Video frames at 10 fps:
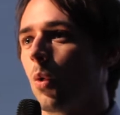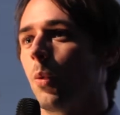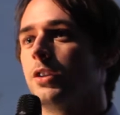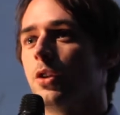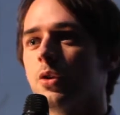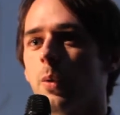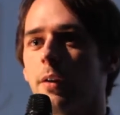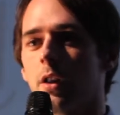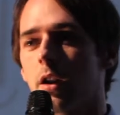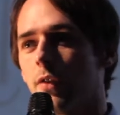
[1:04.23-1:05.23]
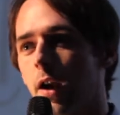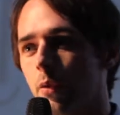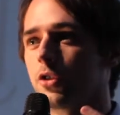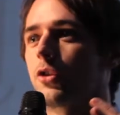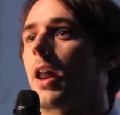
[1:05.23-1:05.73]
what we do is we have a lot of
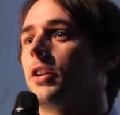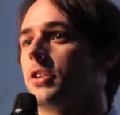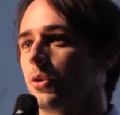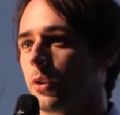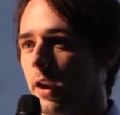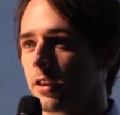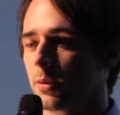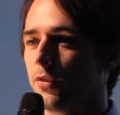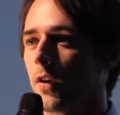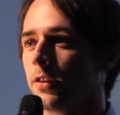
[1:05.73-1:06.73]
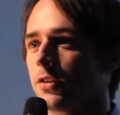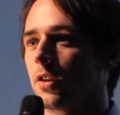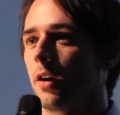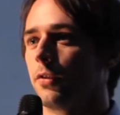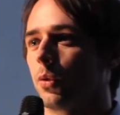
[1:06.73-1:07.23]
viral strategies. We create some fun
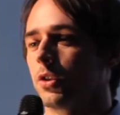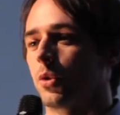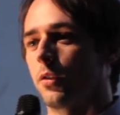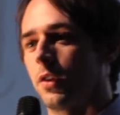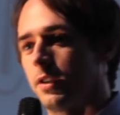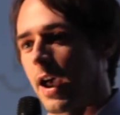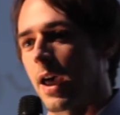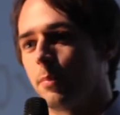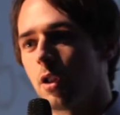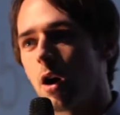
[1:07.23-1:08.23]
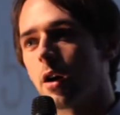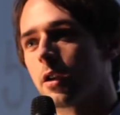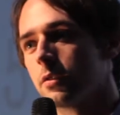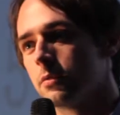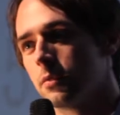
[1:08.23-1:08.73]
stuff. We're sort of a dad blog
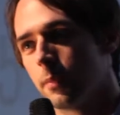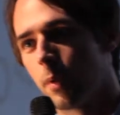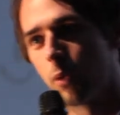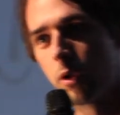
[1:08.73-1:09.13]
but we're